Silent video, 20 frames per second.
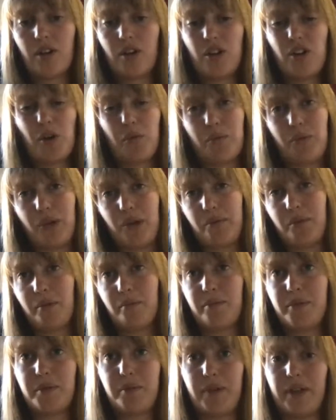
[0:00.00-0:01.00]
or not
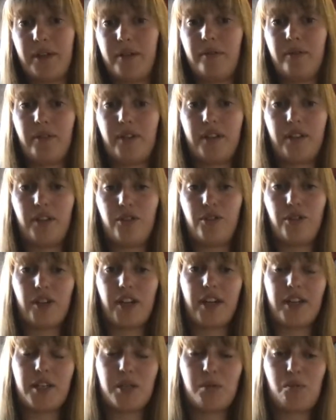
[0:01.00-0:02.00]
problems, but you do
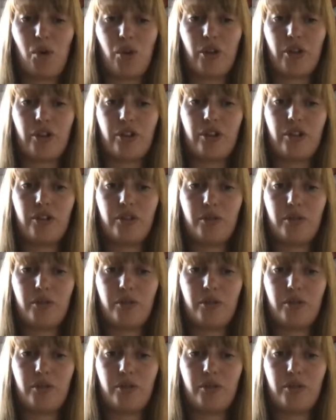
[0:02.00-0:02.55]
get a smaller